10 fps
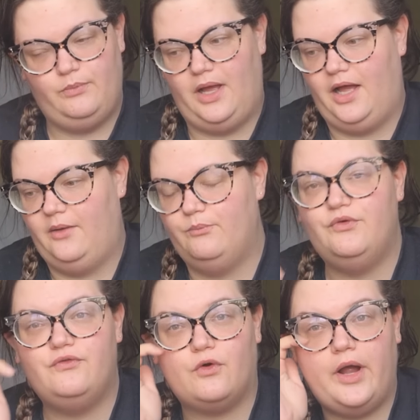um,
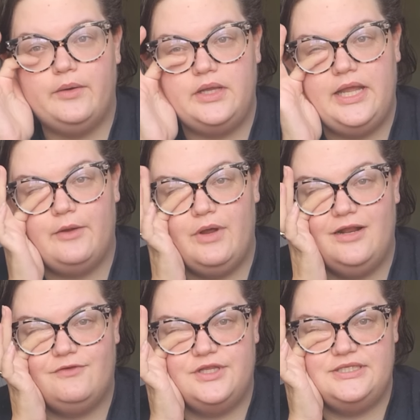before I really get
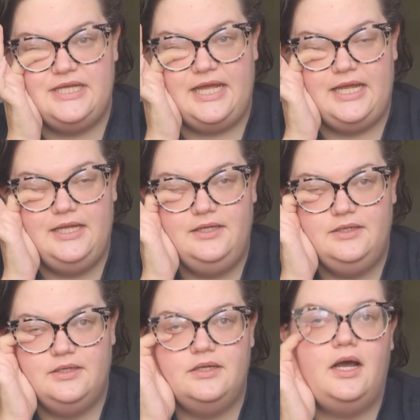ready for the day,
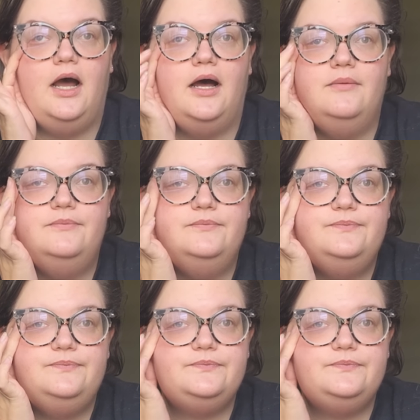um,